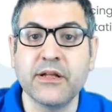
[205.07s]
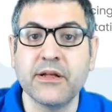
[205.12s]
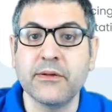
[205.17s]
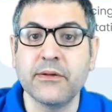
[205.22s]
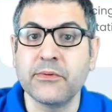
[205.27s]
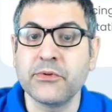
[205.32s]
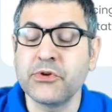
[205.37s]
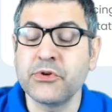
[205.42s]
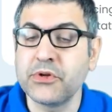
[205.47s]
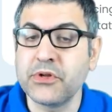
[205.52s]

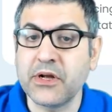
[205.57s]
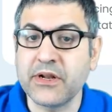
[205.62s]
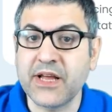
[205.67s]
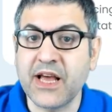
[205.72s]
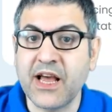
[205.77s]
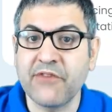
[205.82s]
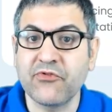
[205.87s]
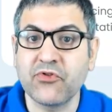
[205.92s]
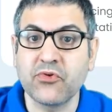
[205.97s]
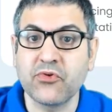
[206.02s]
you don't
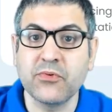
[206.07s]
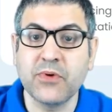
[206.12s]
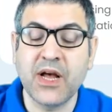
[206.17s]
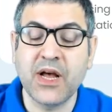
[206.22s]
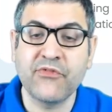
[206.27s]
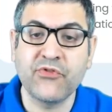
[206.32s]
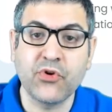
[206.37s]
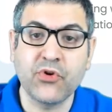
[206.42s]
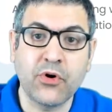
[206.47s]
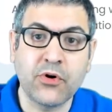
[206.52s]
have to
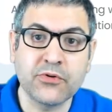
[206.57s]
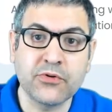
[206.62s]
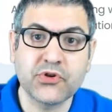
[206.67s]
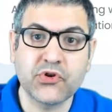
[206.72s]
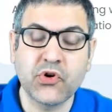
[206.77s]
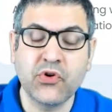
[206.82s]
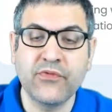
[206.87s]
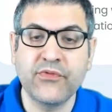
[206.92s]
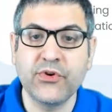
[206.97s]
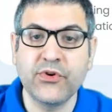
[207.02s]
have your own
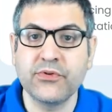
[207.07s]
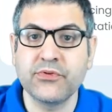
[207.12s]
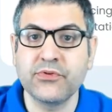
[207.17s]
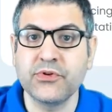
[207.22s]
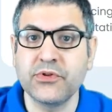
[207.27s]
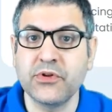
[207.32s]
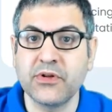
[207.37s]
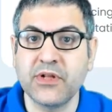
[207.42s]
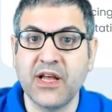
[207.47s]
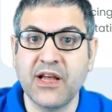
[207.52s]
server. You
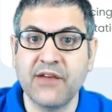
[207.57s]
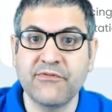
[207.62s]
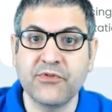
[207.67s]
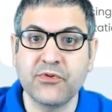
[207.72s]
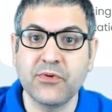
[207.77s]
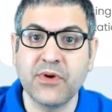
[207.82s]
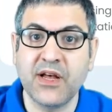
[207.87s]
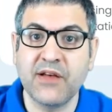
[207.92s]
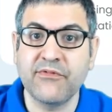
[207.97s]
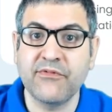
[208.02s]
don't have
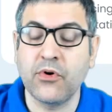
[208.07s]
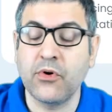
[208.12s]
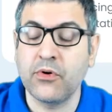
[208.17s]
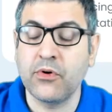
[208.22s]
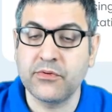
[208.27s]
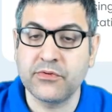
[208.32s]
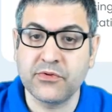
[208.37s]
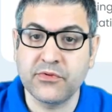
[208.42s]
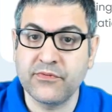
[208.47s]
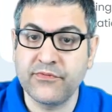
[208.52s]
to have
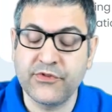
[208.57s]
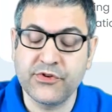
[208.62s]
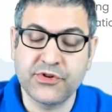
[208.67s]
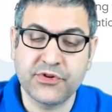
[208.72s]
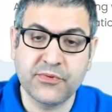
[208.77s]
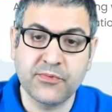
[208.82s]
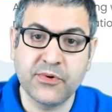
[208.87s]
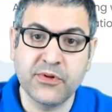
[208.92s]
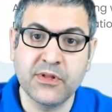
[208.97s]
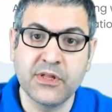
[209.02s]
all your
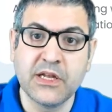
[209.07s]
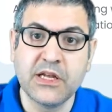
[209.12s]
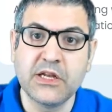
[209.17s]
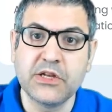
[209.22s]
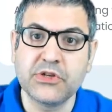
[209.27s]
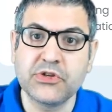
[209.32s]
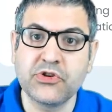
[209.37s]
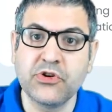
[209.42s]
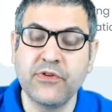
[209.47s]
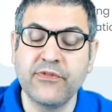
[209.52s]
virtual
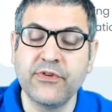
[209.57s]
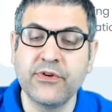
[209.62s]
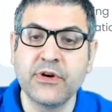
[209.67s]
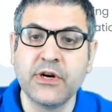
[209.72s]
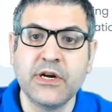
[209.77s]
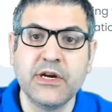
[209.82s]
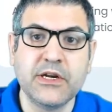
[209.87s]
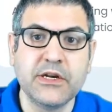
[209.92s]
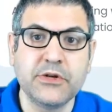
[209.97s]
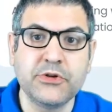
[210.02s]
server.
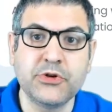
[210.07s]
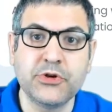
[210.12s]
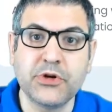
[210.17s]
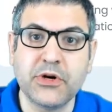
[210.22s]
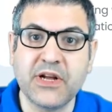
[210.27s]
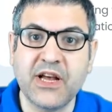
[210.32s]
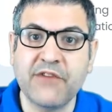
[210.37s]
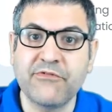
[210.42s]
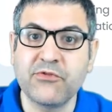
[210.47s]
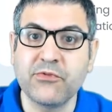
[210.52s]
You
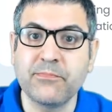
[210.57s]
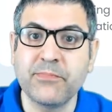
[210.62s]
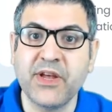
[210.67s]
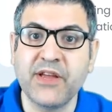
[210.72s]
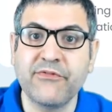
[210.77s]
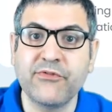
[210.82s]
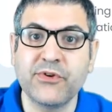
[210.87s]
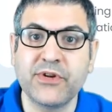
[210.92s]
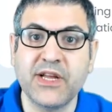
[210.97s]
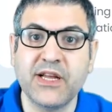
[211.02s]
don't have to pay
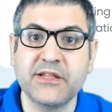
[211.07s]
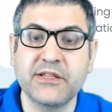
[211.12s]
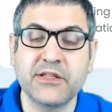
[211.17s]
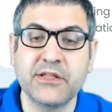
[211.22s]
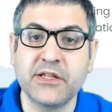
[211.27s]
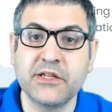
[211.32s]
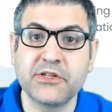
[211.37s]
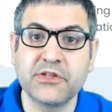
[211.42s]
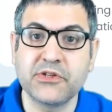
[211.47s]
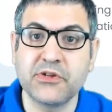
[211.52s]
for that.
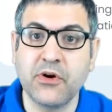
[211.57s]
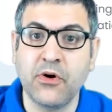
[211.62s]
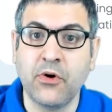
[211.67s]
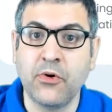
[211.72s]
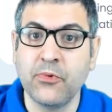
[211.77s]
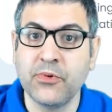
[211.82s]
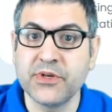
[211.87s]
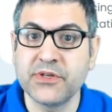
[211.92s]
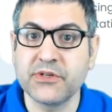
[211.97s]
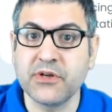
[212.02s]
That's
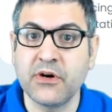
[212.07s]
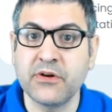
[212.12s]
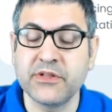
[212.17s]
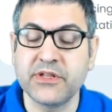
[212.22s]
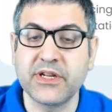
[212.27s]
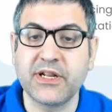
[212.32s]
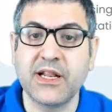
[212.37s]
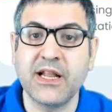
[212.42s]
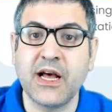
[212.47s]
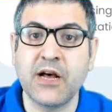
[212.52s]
always on
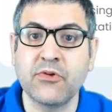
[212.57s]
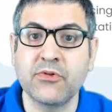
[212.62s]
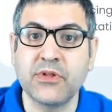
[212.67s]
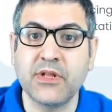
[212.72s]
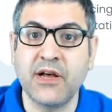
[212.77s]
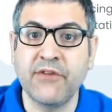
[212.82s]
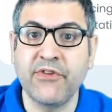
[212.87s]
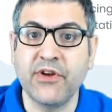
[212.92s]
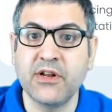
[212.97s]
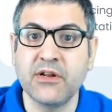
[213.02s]
the cloud
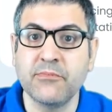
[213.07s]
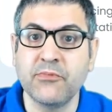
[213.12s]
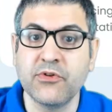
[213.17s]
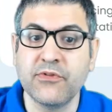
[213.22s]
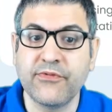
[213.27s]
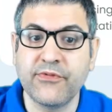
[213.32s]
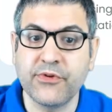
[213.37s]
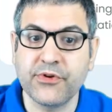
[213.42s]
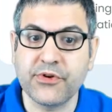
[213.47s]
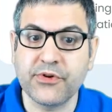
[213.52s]
available
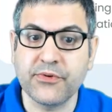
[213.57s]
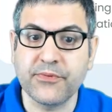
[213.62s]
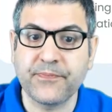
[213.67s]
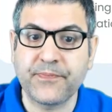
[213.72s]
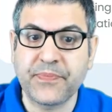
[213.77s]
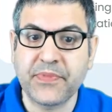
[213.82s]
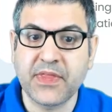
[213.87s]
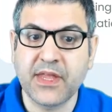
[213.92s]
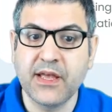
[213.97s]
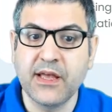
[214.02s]
for you.
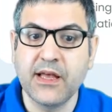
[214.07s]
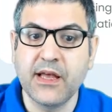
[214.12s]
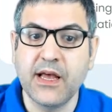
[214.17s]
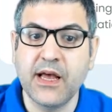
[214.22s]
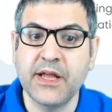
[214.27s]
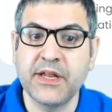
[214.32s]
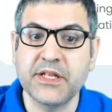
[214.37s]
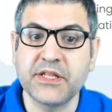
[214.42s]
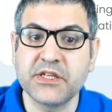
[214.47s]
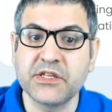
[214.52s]

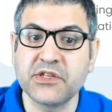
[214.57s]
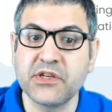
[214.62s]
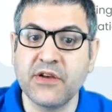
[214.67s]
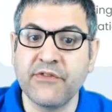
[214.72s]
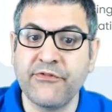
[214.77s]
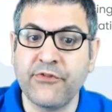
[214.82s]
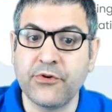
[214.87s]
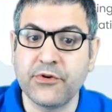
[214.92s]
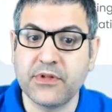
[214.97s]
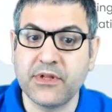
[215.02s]
And it is a
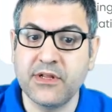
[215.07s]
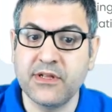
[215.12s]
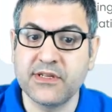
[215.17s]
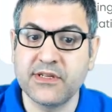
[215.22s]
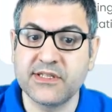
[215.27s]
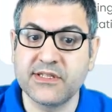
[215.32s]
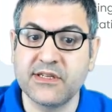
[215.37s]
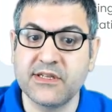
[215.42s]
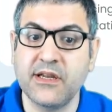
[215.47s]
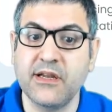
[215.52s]

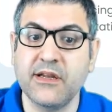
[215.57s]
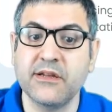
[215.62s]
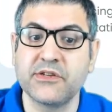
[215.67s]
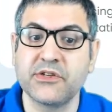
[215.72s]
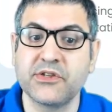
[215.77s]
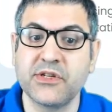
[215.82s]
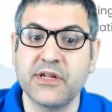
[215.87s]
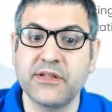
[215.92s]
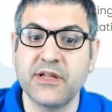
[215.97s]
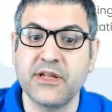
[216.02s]
effortless
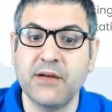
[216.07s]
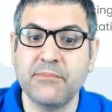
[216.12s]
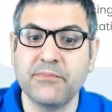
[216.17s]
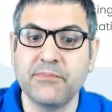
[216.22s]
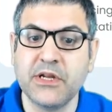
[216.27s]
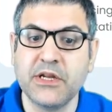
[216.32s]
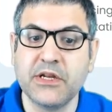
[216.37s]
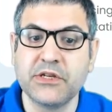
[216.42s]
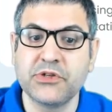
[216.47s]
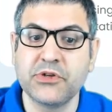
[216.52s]
setup.
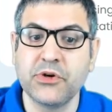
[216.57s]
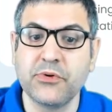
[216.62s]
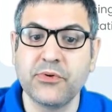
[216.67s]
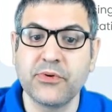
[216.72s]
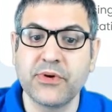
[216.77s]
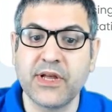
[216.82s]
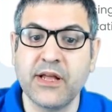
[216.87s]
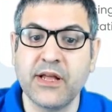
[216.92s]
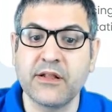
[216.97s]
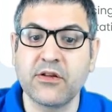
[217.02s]
So you
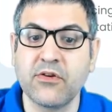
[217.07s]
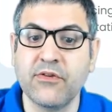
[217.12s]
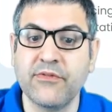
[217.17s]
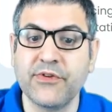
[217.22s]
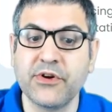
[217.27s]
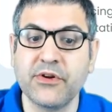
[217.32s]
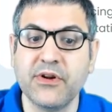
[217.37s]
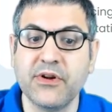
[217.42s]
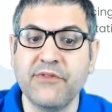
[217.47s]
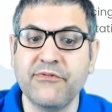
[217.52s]
can
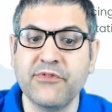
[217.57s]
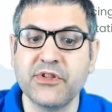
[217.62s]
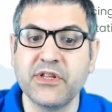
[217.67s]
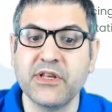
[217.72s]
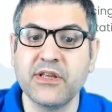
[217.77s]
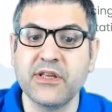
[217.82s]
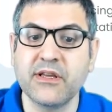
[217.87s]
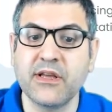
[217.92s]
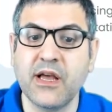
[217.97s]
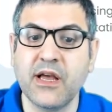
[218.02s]
configure
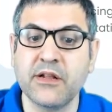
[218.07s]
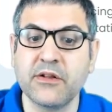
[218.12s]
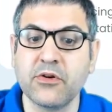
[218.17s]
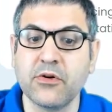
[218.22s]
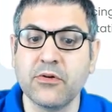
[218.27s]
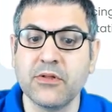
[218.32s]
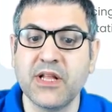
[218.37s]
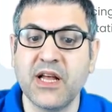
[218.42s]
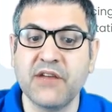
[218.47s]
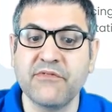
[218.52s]
everything and go
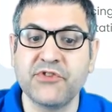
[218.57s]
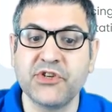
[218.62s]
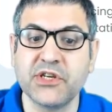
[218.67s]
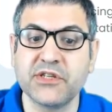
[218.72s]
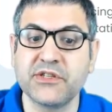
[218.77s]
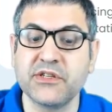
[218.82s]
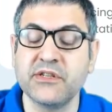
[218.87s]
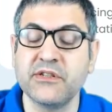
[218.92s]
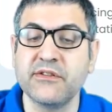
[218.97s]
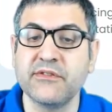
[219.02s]
live
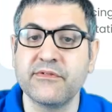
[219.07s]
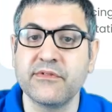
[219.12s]
just in,